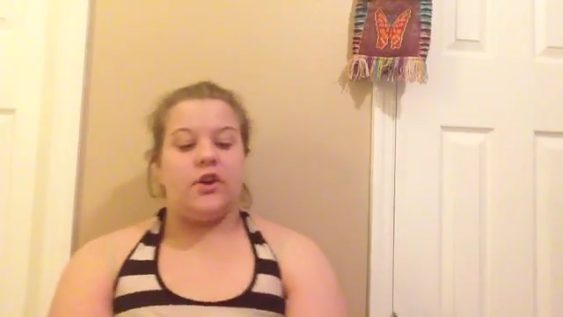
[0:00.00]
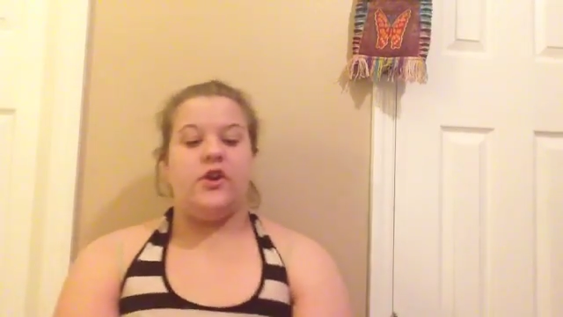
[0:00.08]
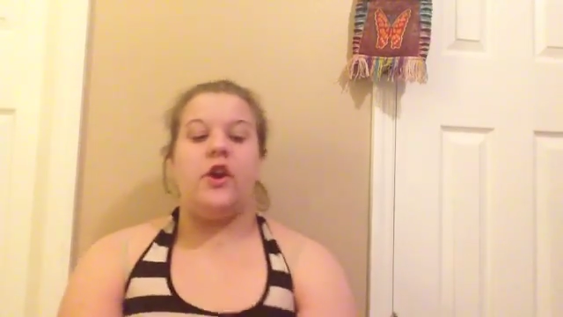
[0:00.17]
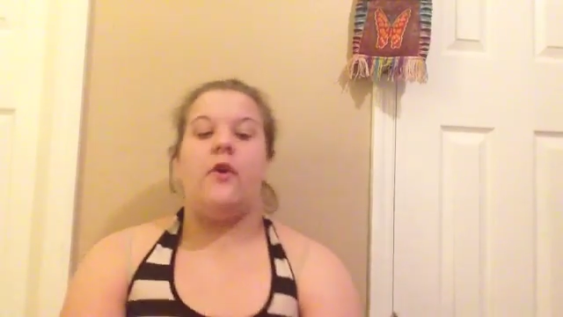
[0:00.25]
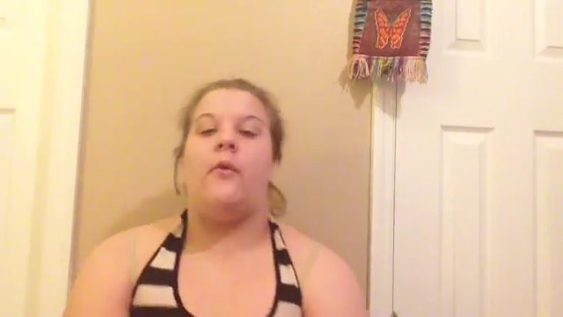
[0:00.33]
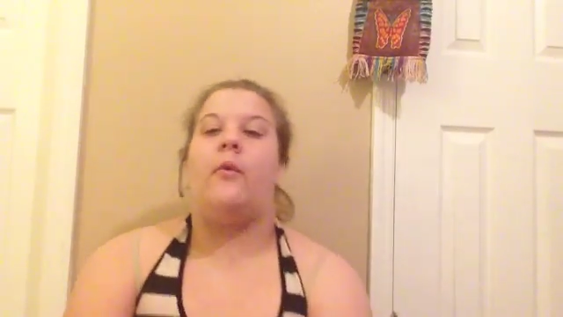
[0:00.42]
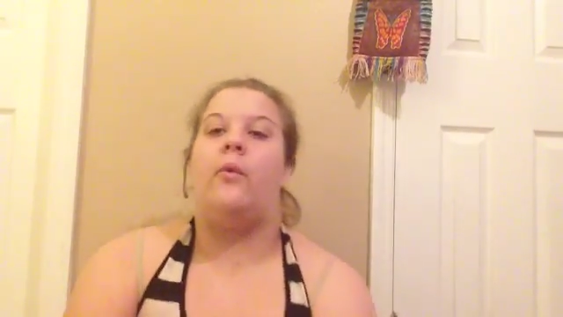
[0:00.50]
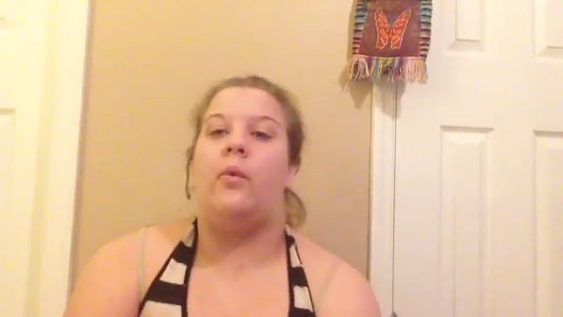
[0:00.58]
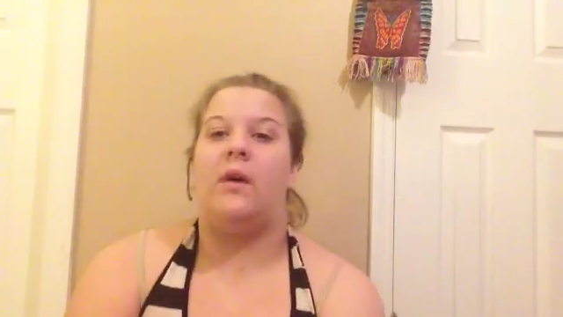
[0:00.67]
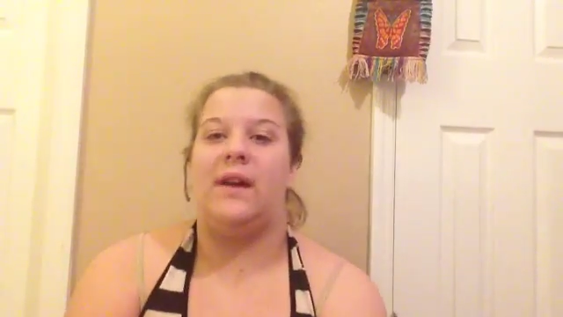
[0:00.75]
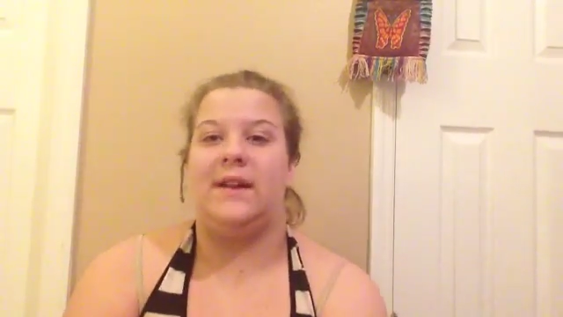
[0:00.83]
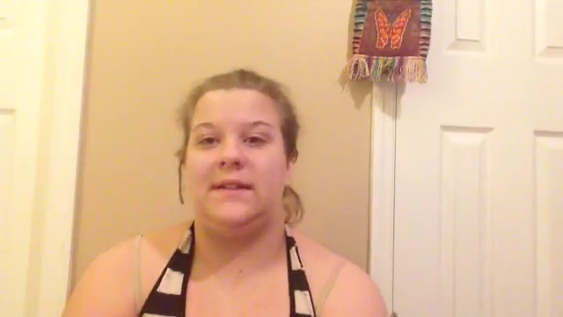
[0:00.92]
know
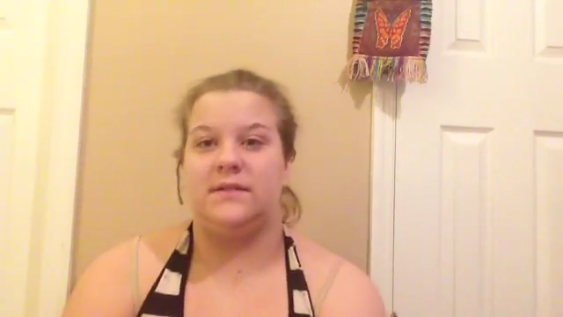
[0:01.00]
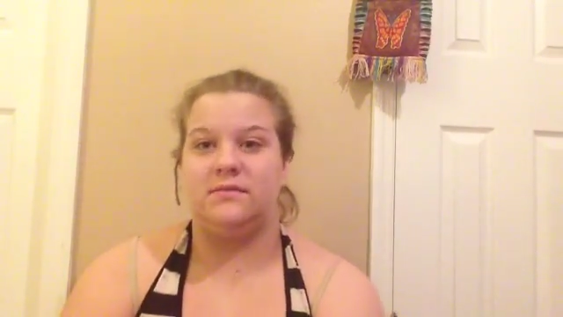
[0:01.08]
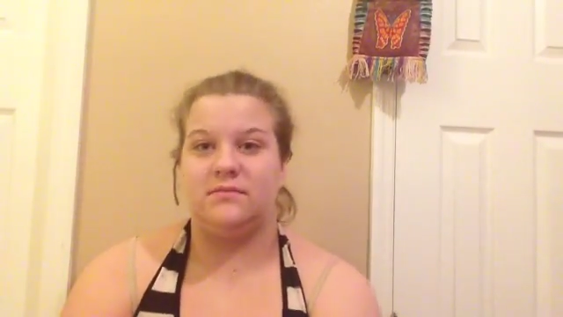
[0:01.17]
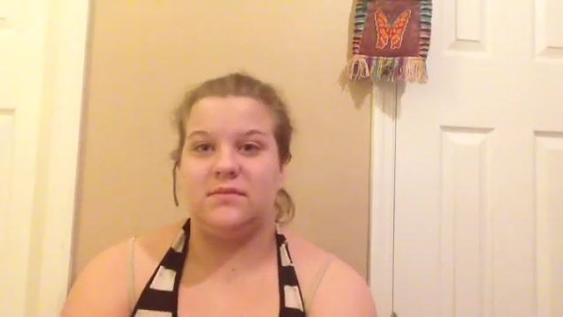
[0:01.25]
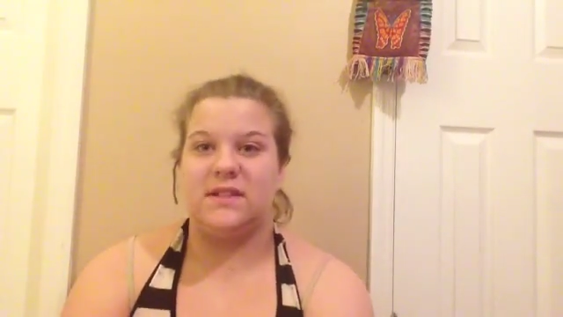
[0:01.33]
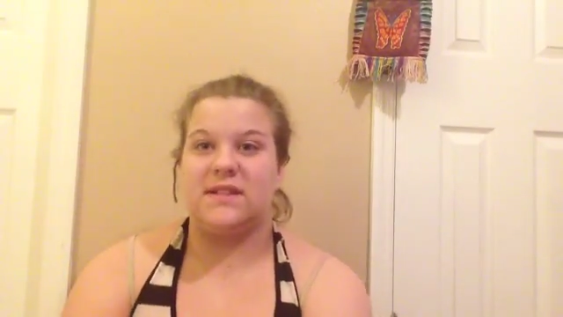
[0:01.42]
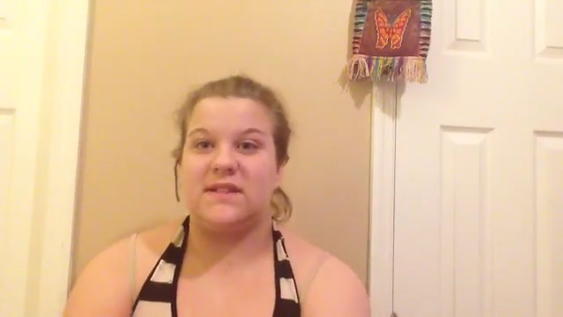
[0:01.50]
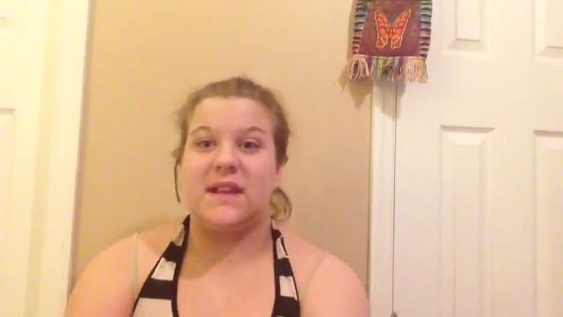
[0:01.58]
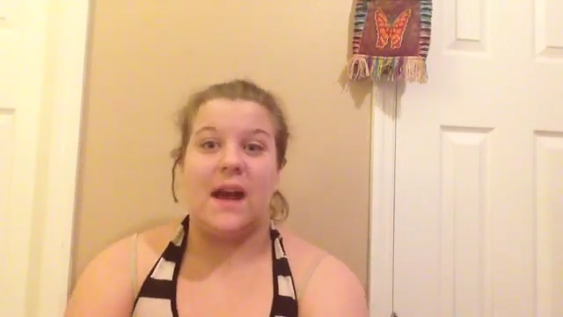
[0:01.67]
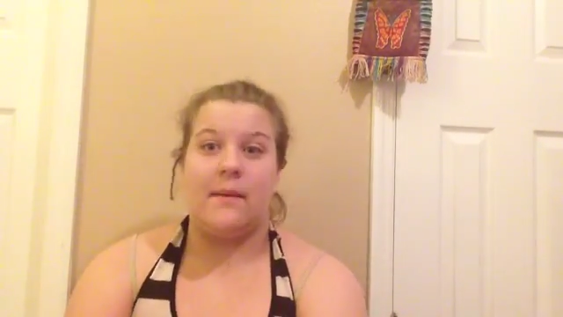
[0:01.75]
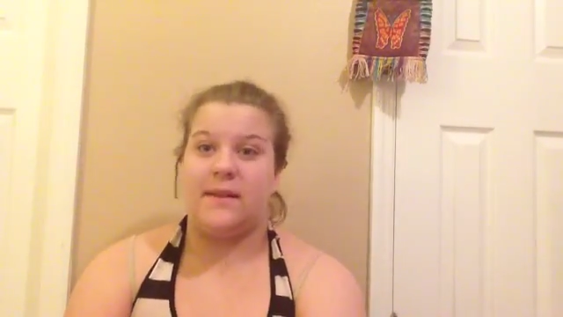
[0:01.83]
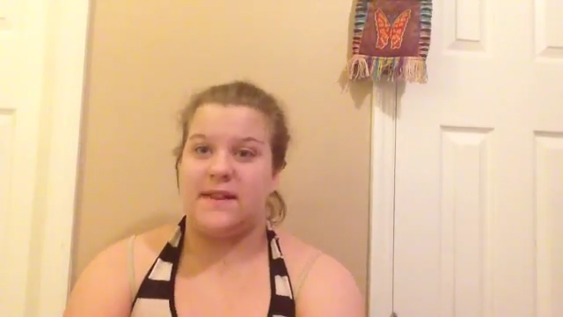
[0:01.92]
what
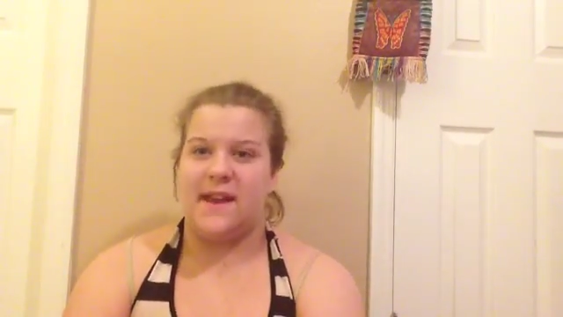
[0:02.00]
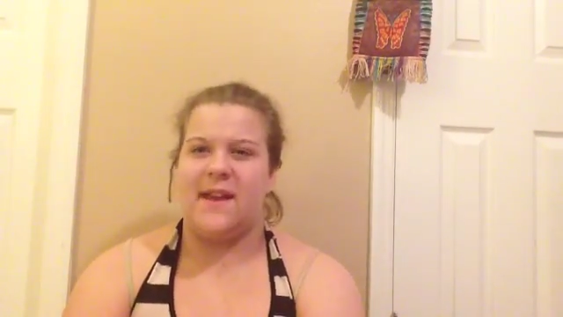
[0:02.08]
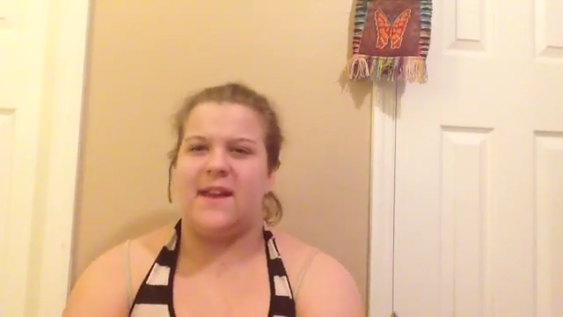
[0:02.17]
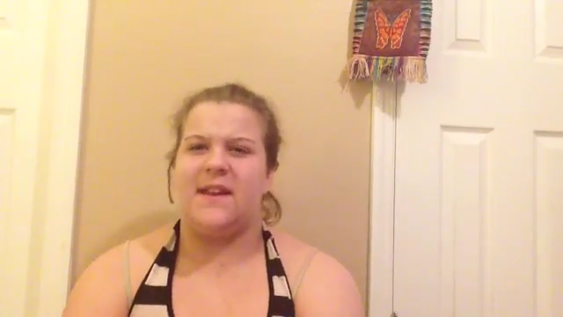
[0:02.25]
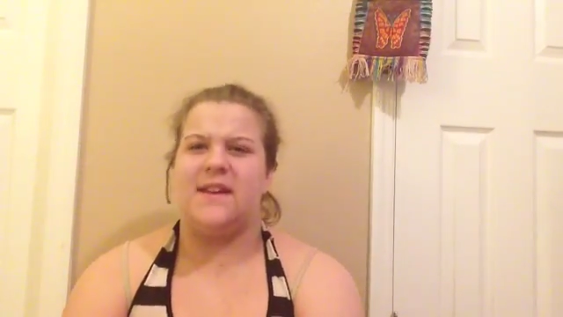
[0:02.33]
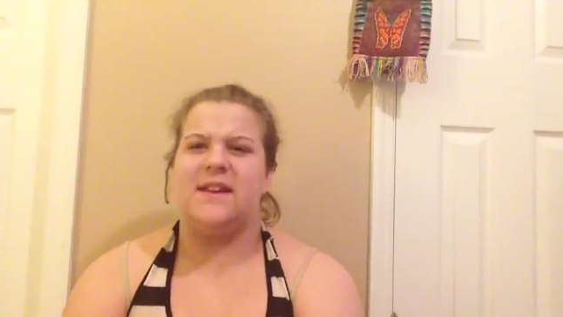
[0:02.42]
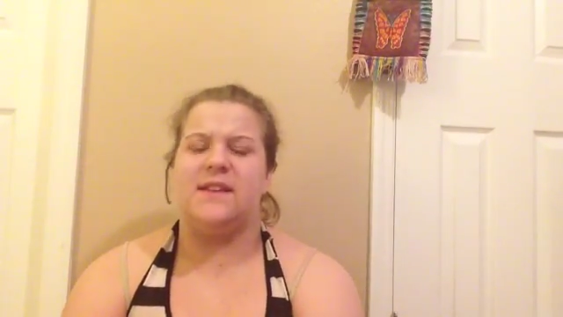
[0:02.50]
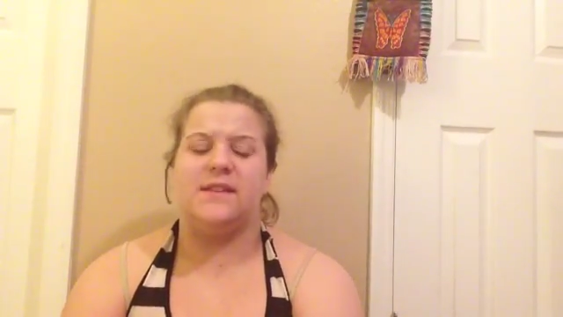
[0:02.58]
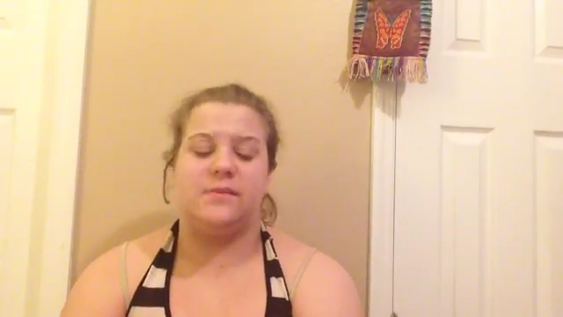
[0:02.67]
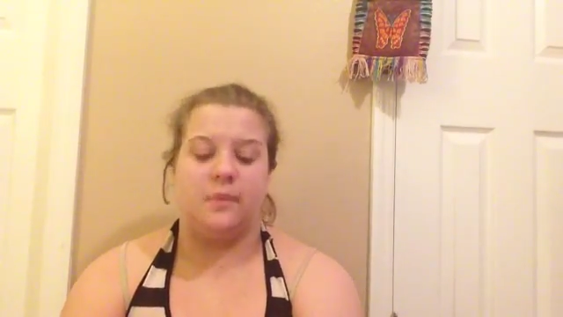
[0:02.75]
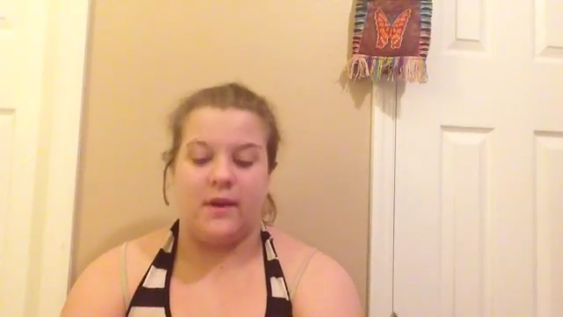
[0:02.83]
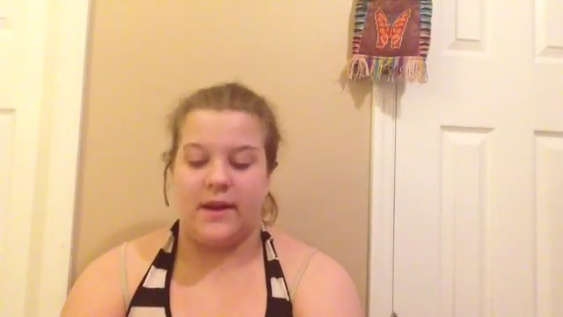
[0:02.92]
time of day it
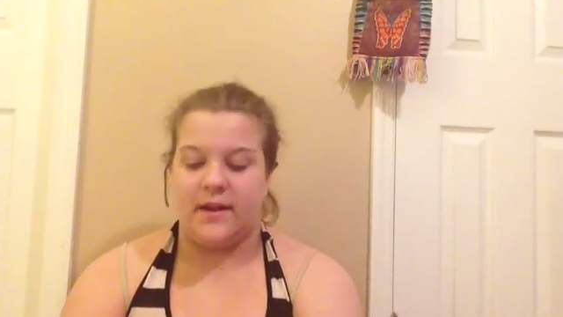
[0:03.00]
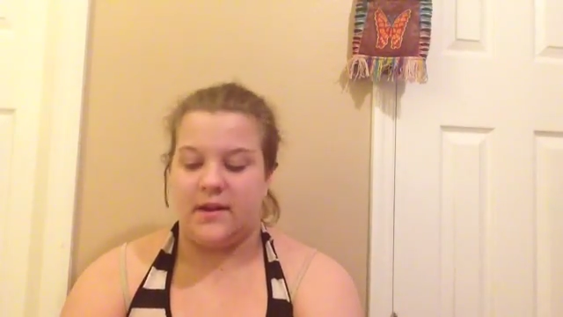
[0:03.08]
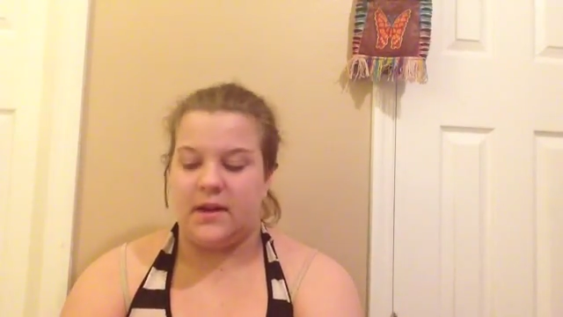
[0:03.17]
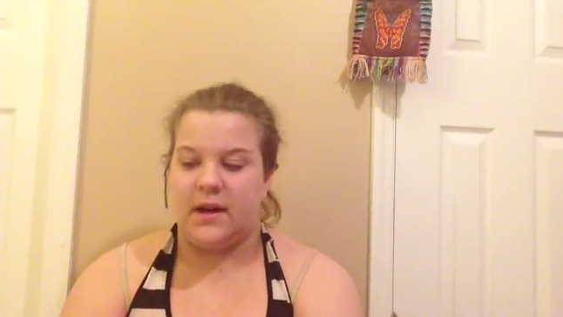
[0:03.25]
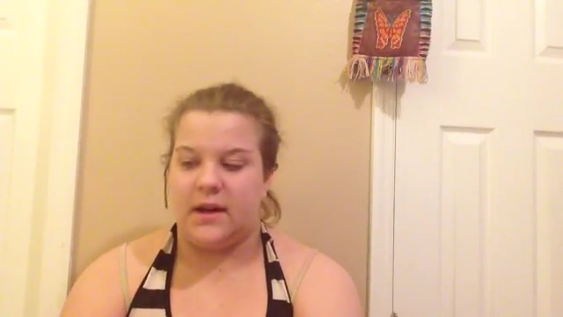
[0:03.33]
is, what